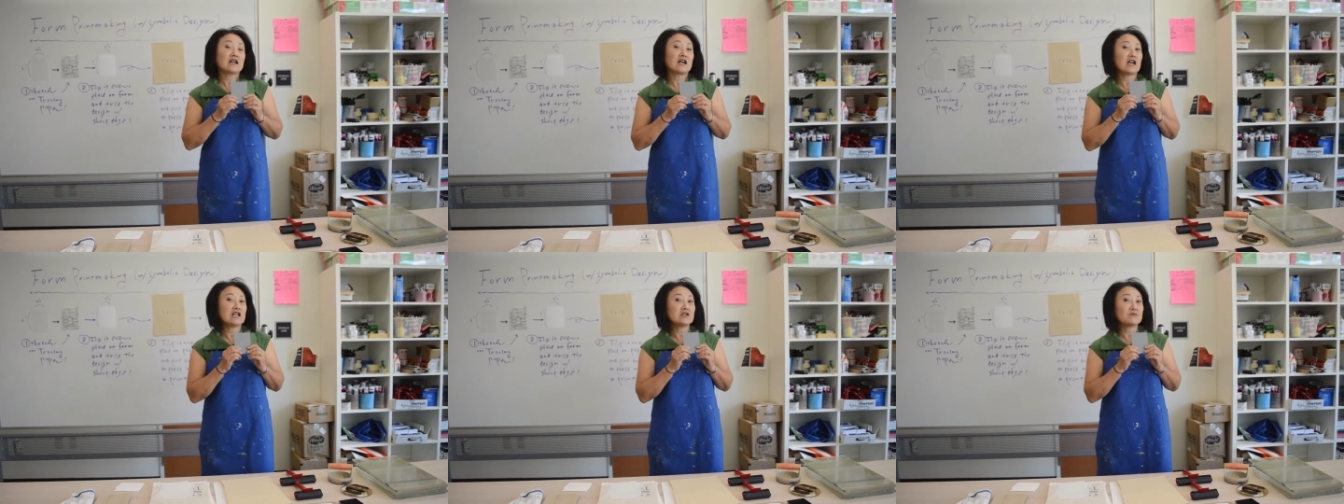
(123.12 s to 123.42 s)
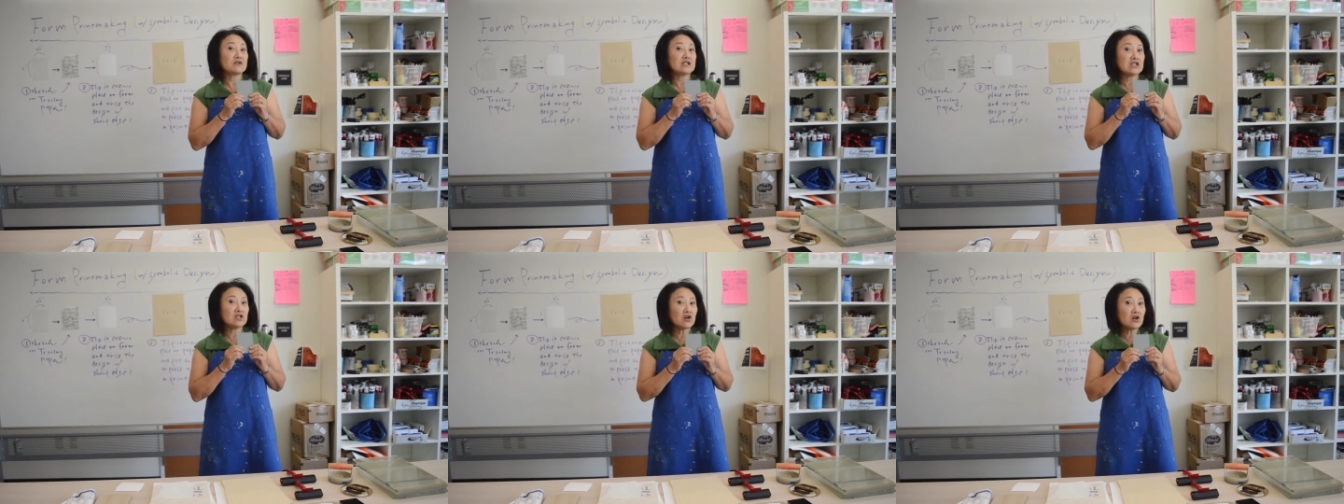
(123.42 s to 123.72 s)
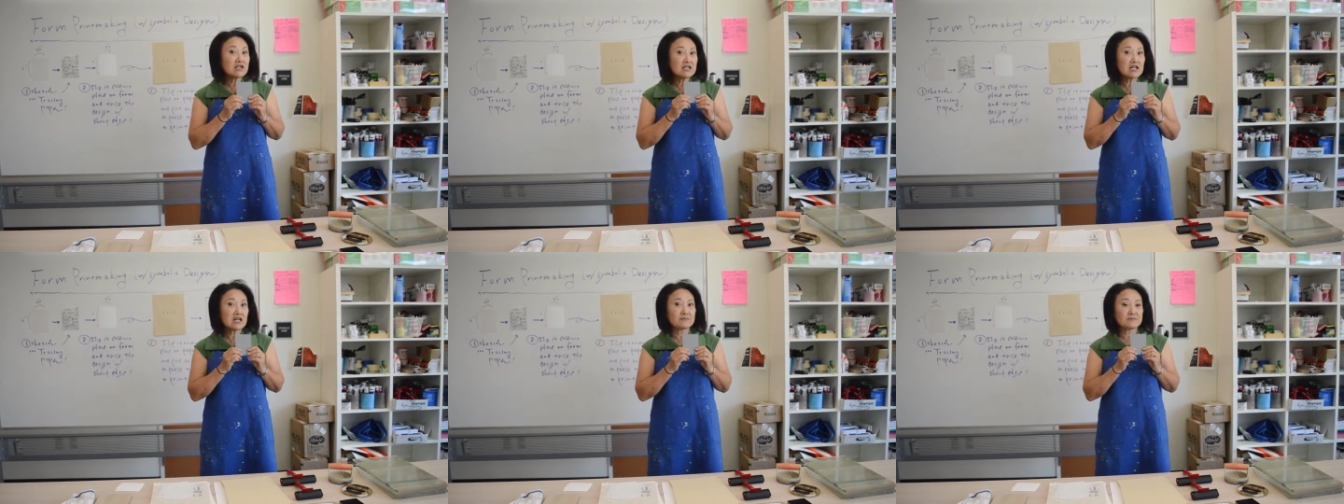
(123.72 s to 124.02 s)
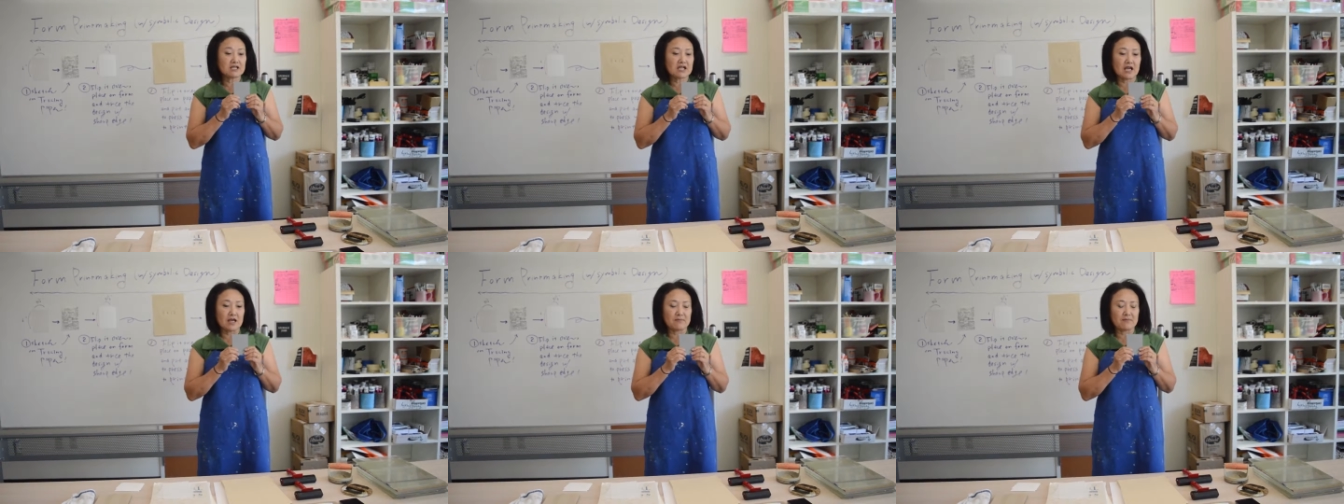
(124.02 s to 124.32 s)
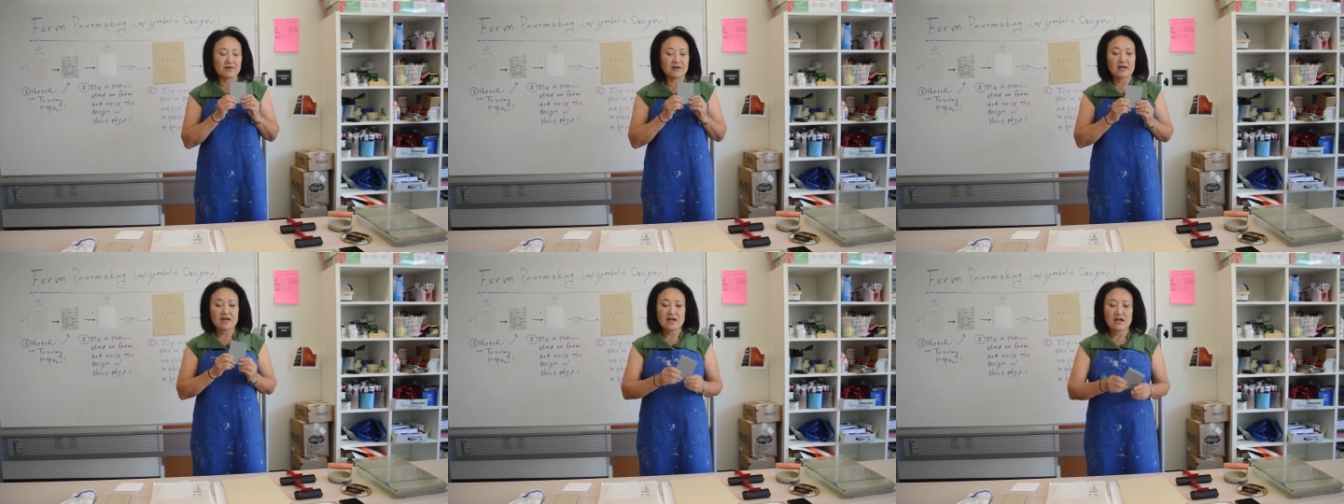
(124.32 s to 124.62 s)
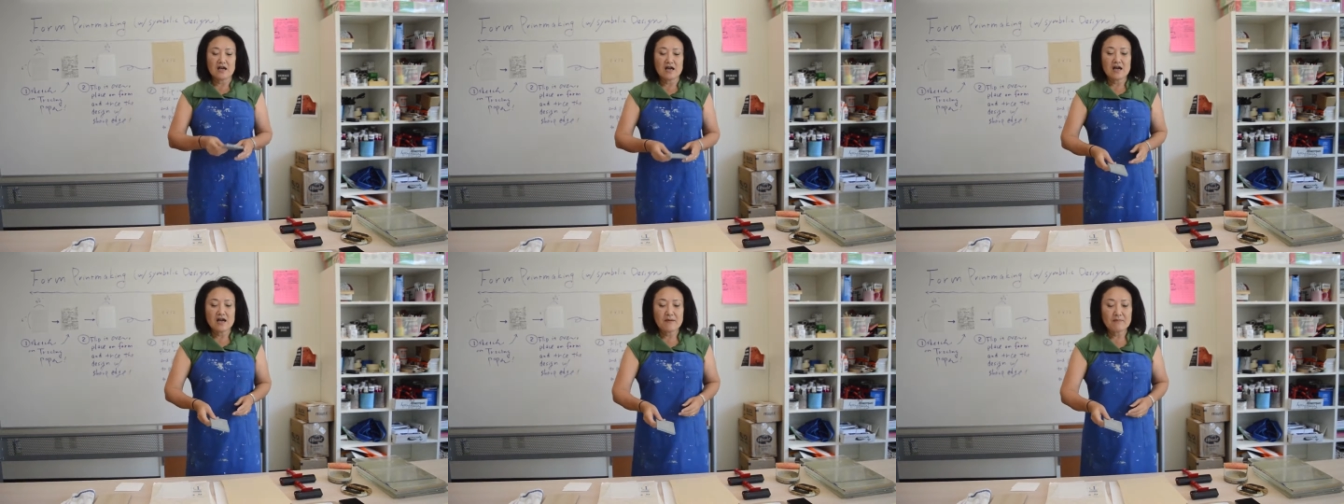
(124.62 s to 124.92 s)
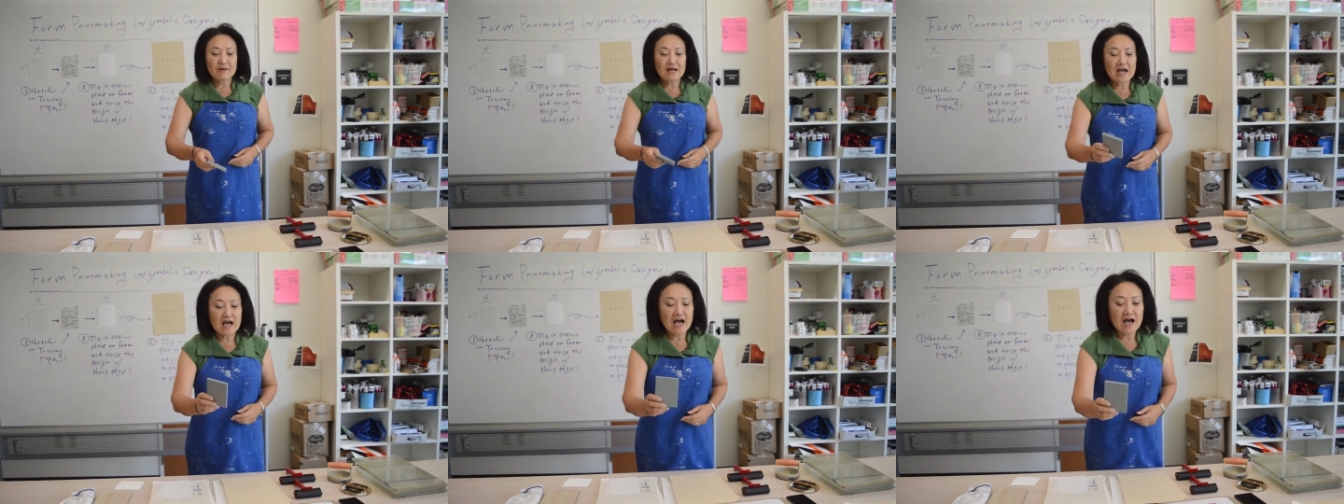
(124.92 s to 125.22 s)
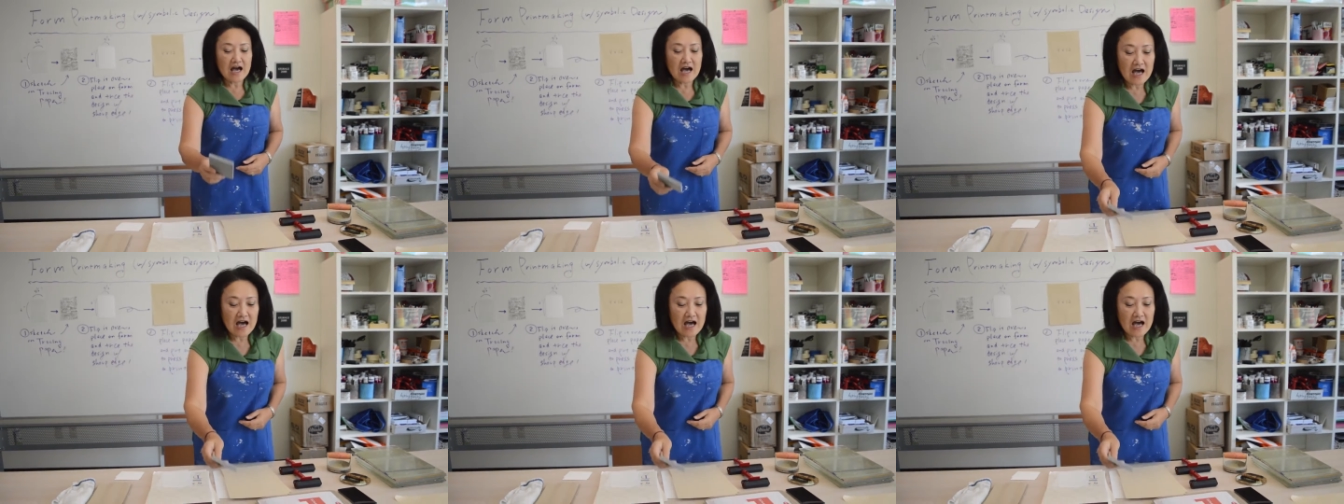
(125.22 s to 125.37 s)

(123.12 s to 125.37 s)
kind of linoleum type. But